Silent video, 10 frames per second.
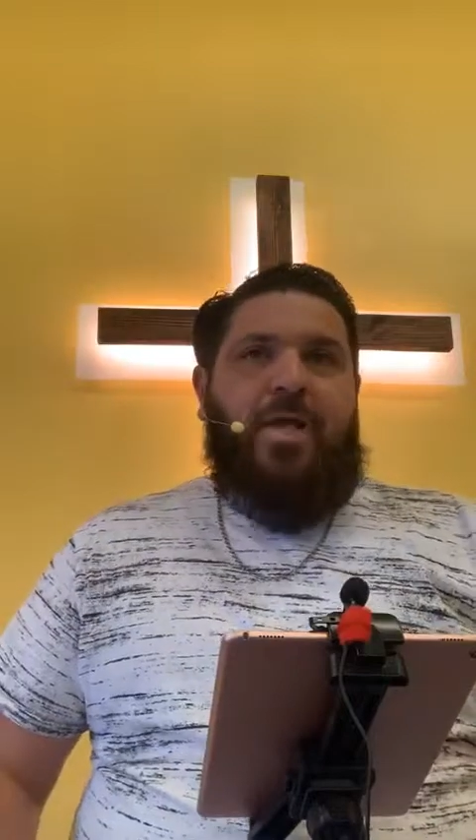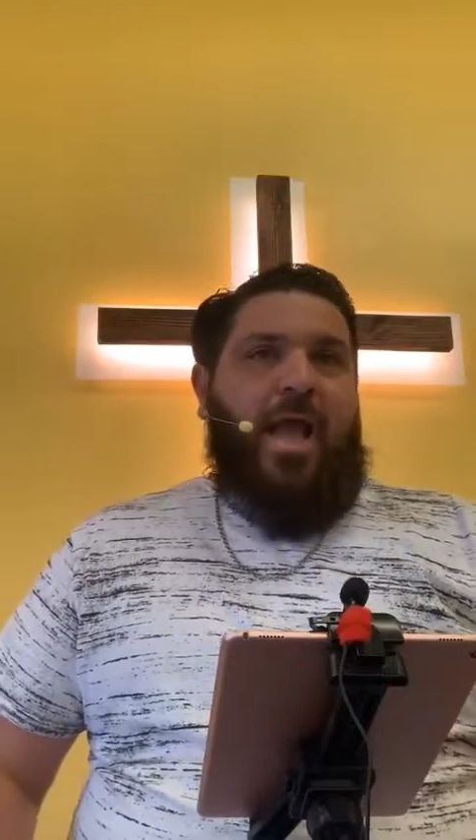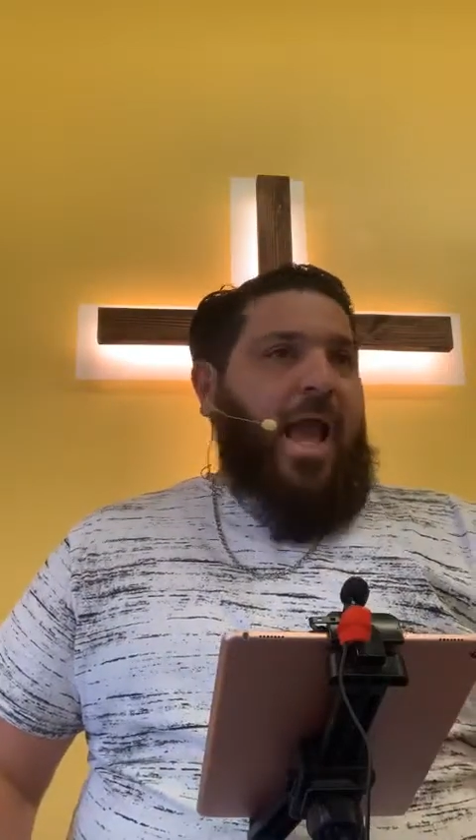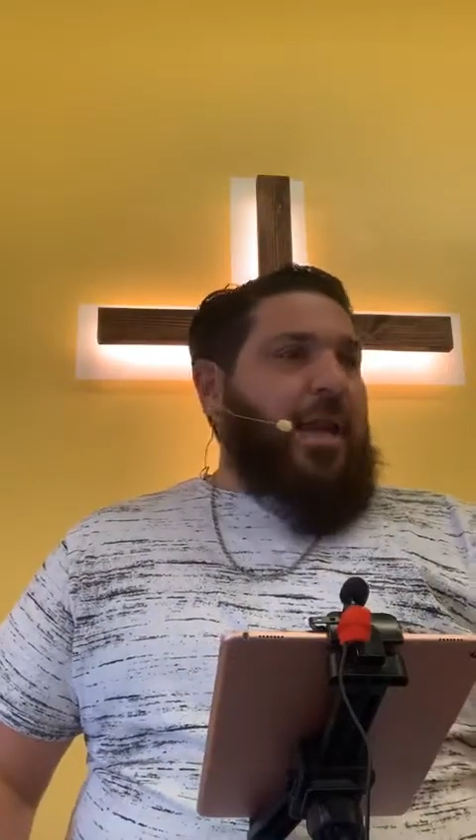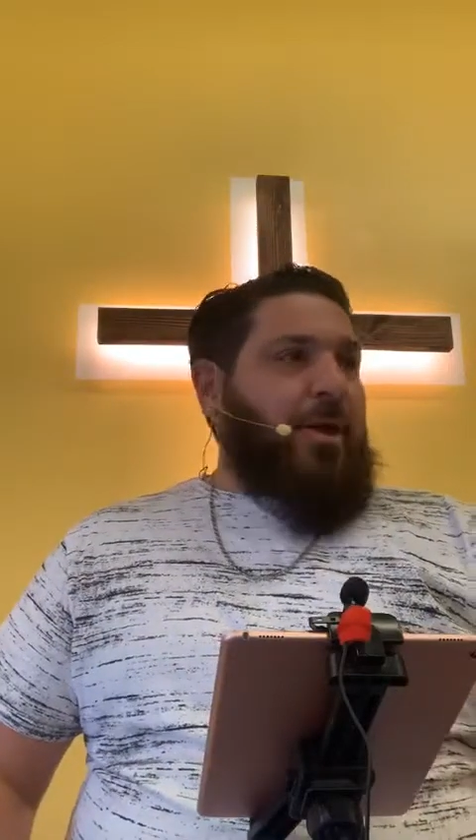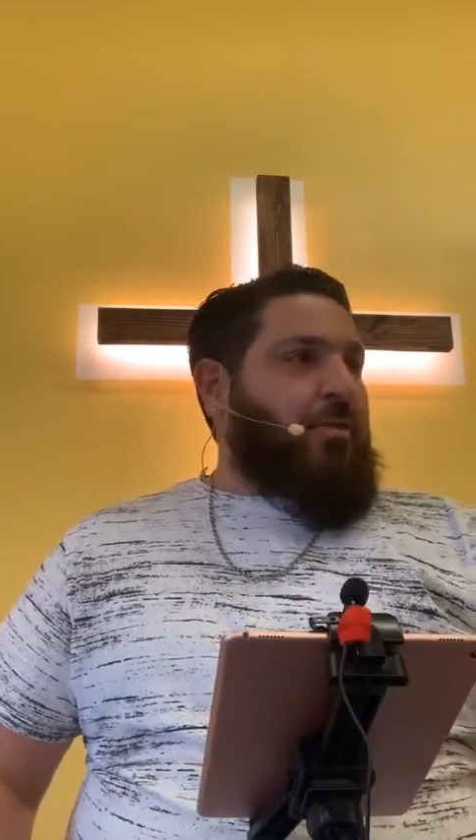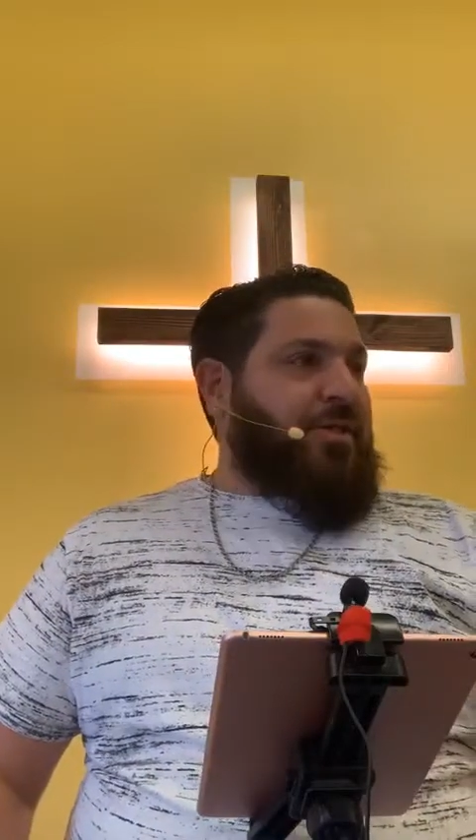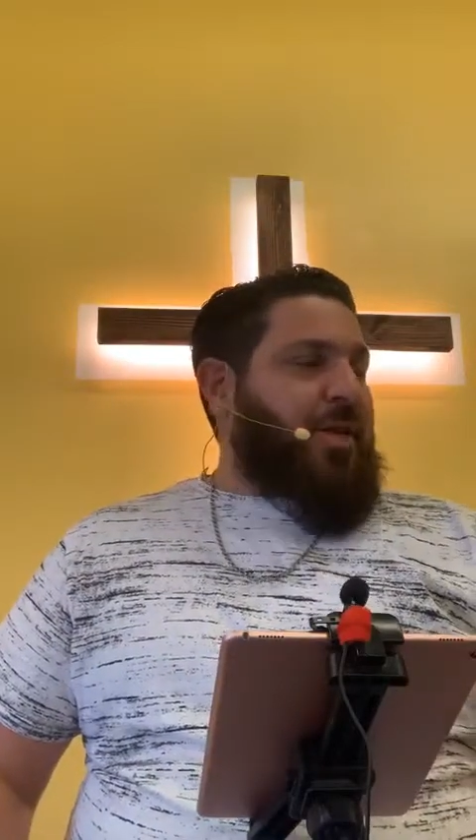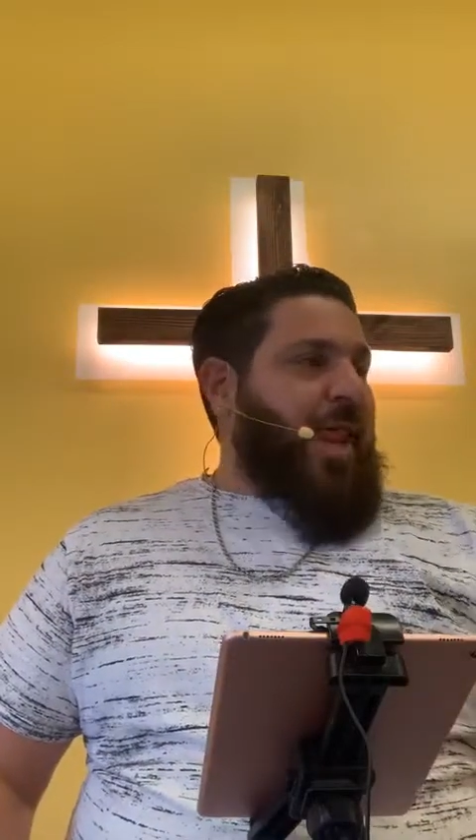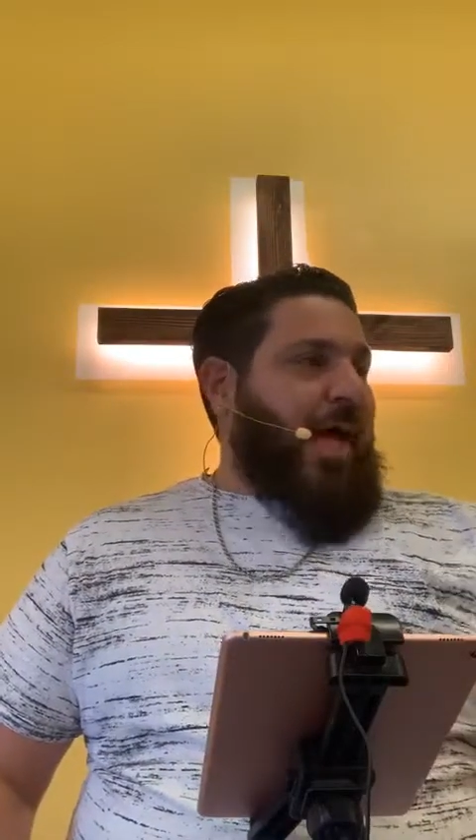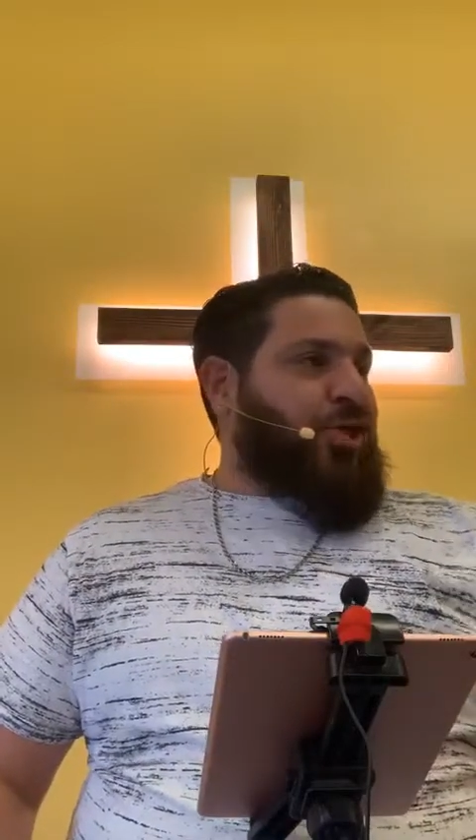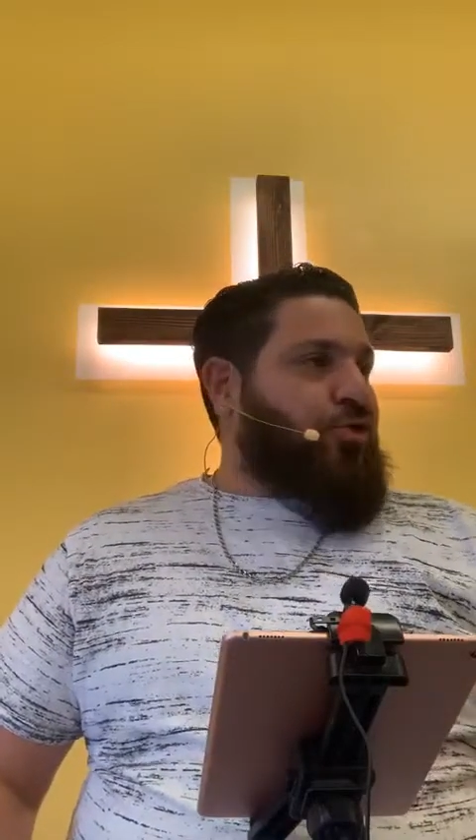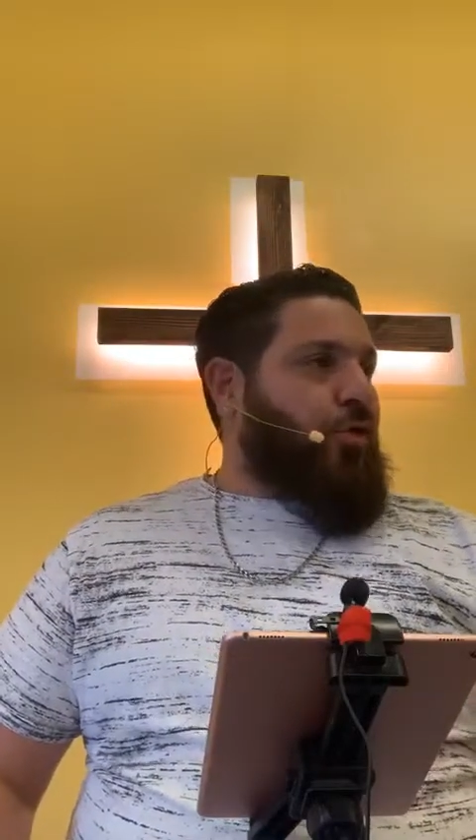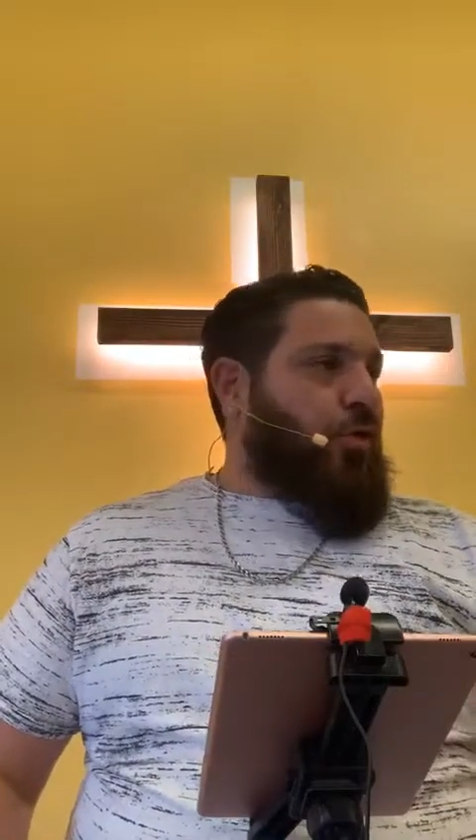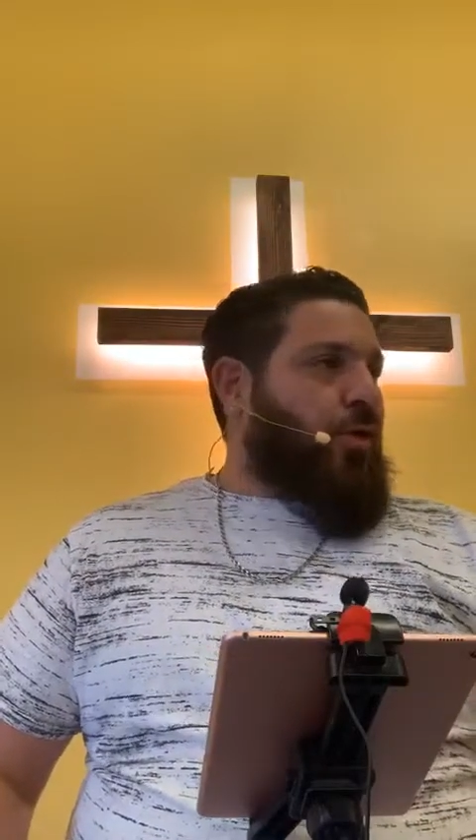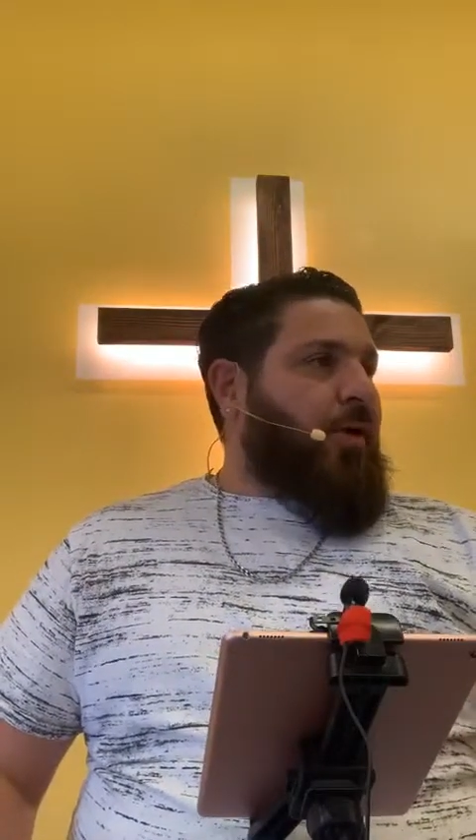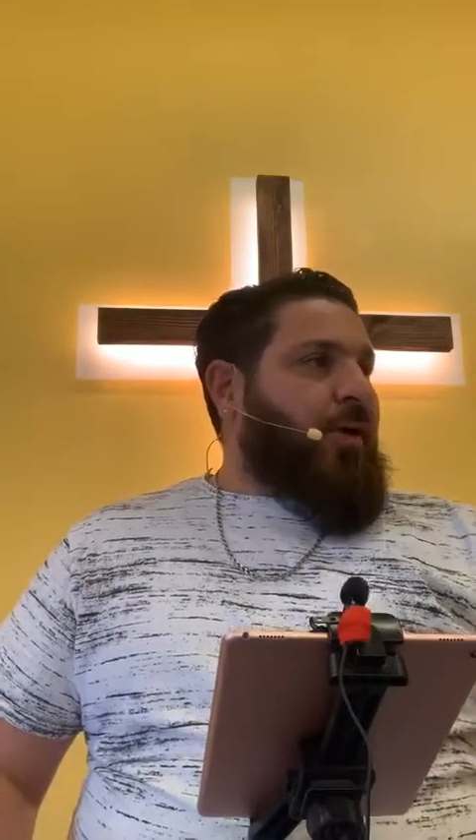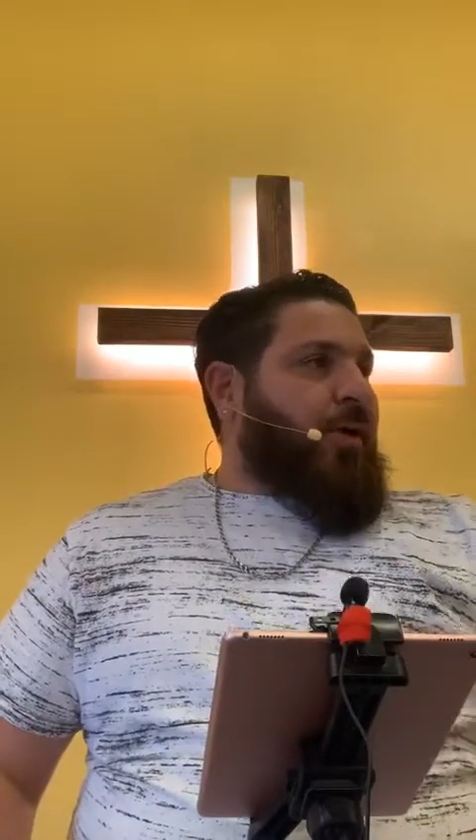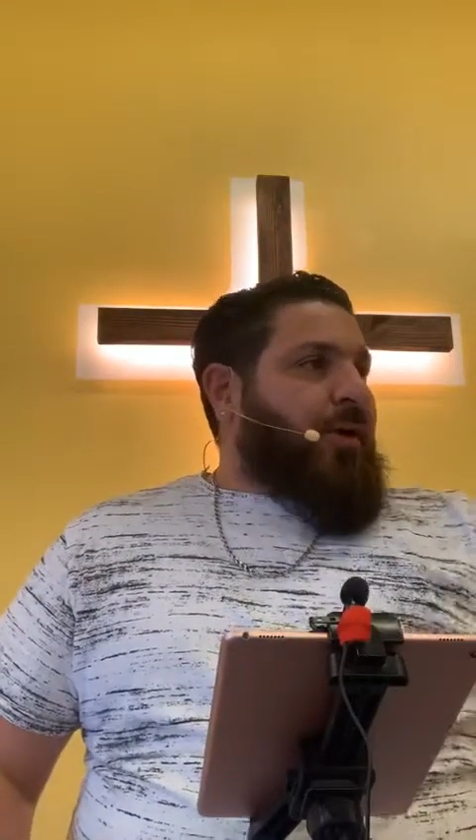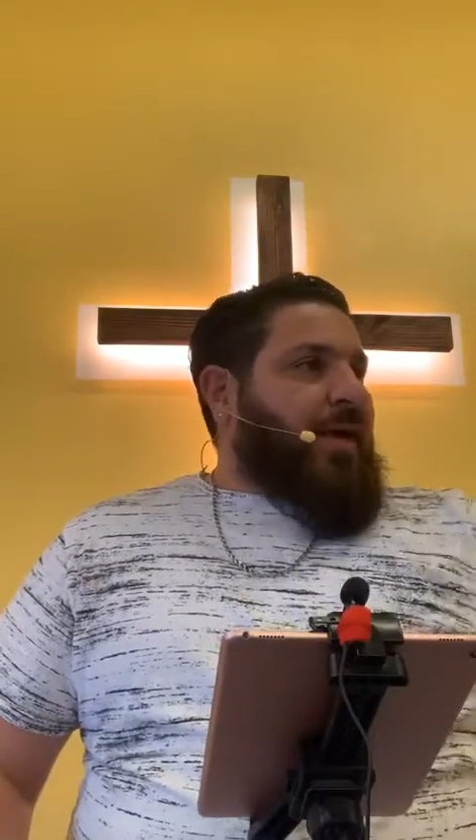And it was the natural